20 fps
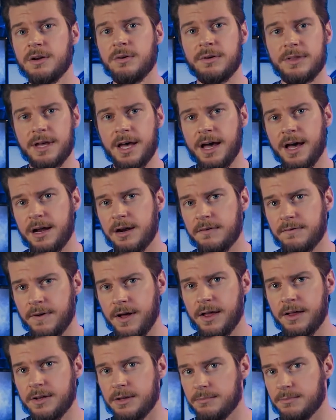with a higher
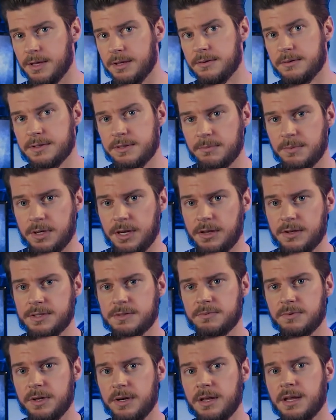volume than someone
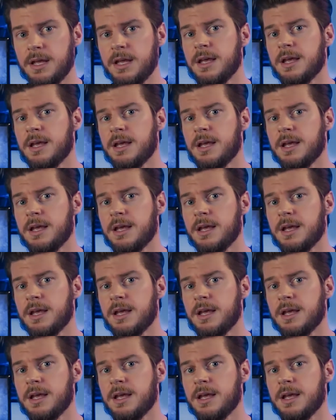else would.